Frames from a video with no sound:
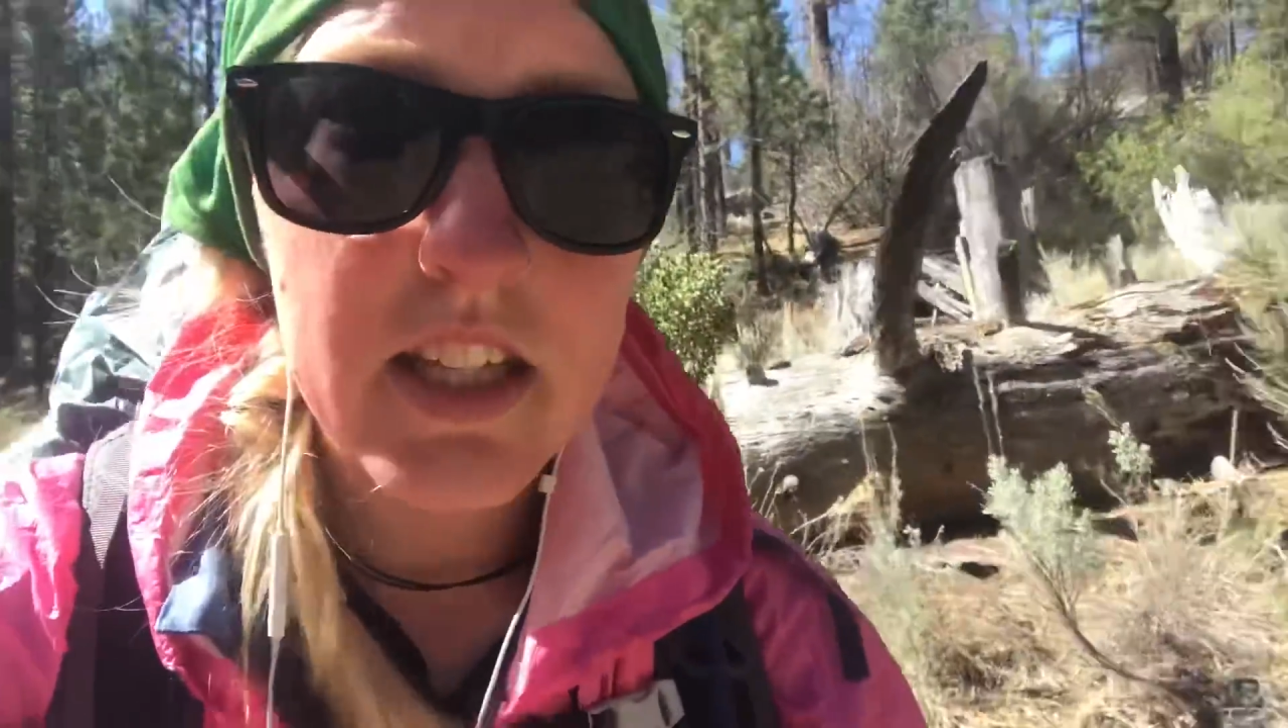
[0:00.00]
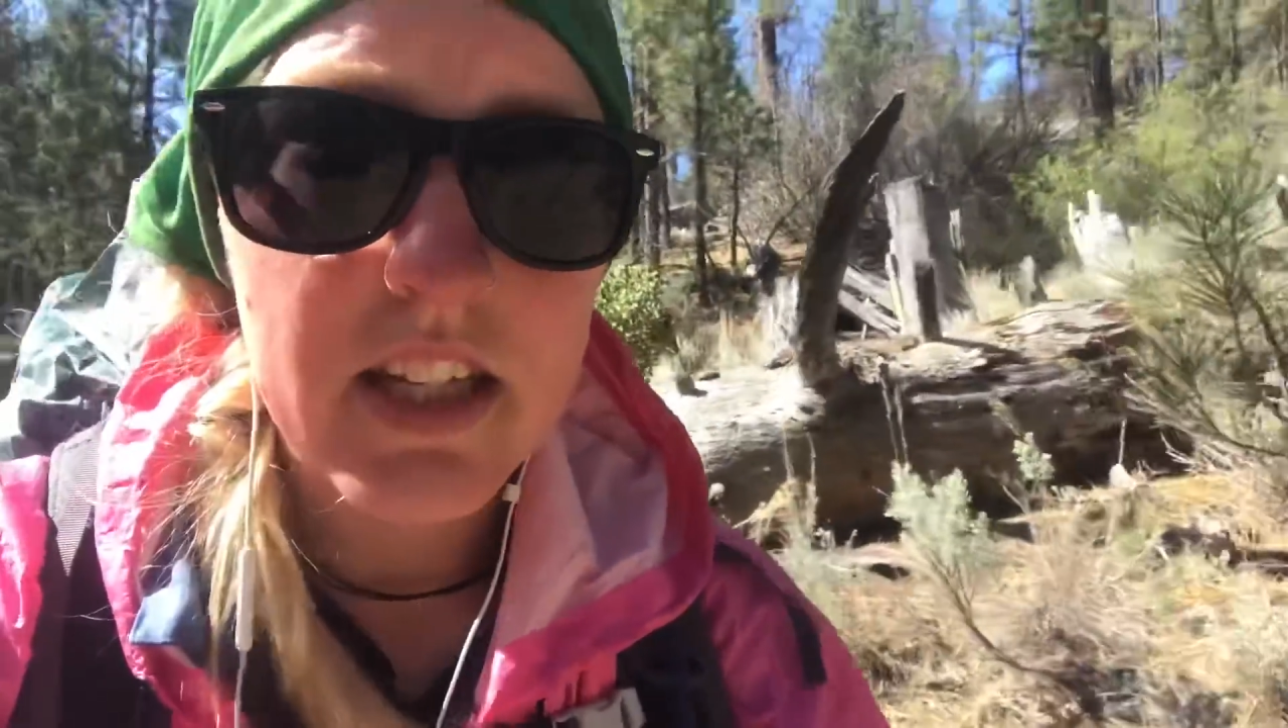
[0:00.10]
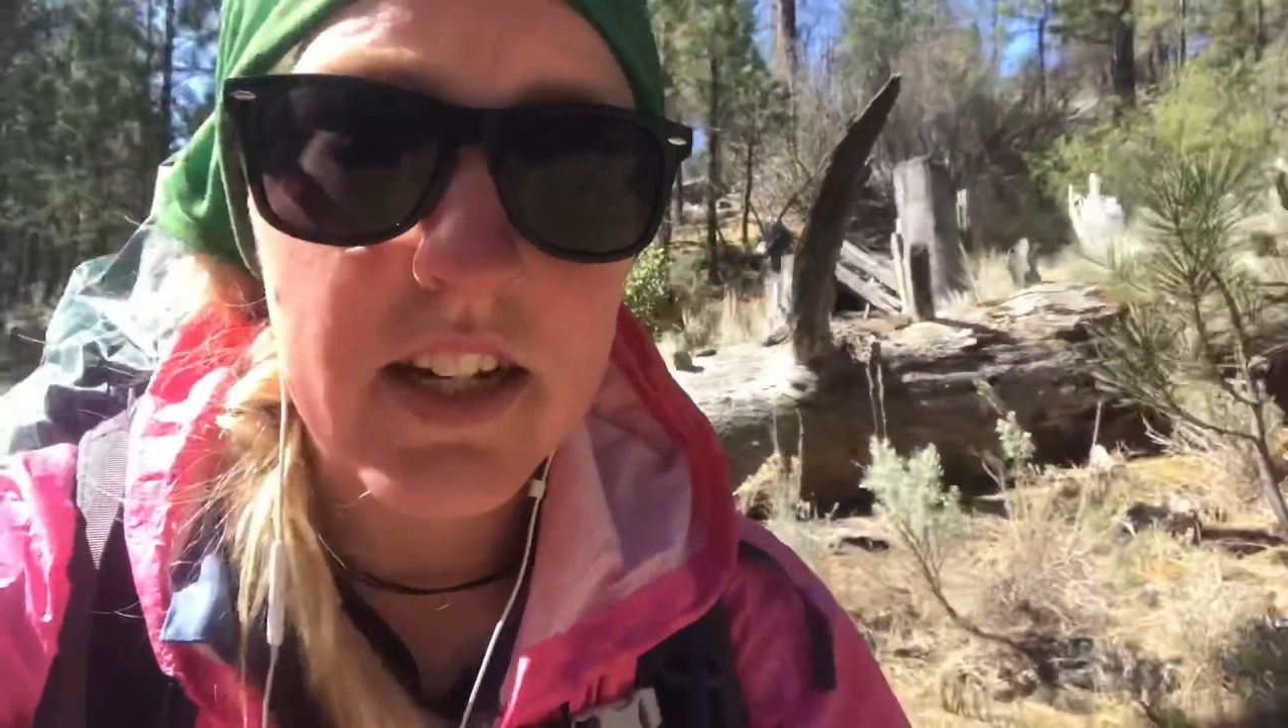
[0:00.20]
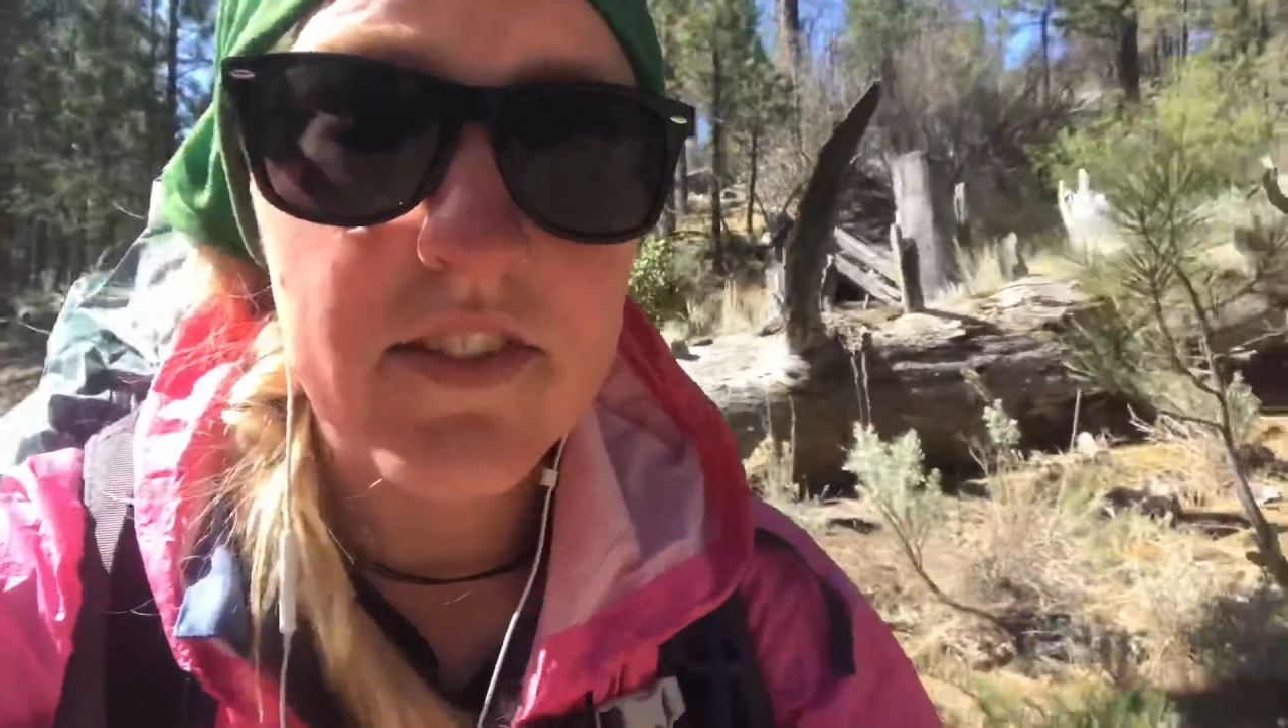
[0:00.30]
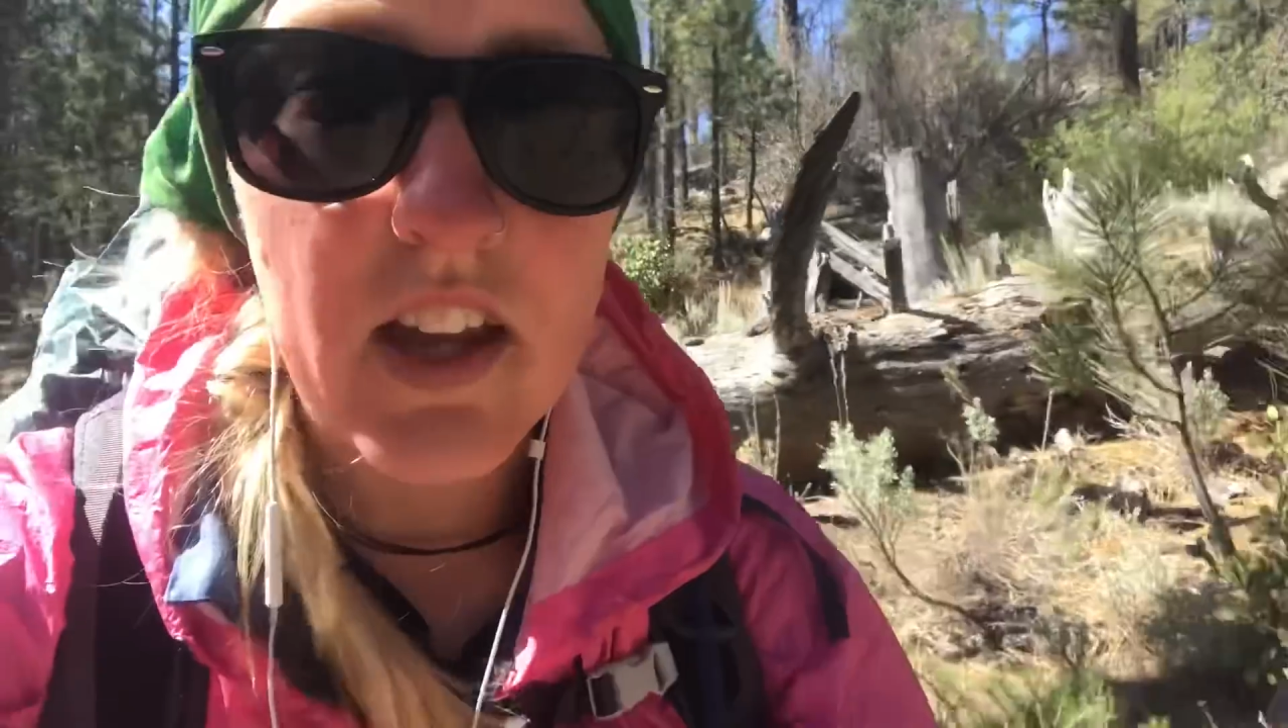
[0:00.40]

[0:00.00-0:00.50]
that if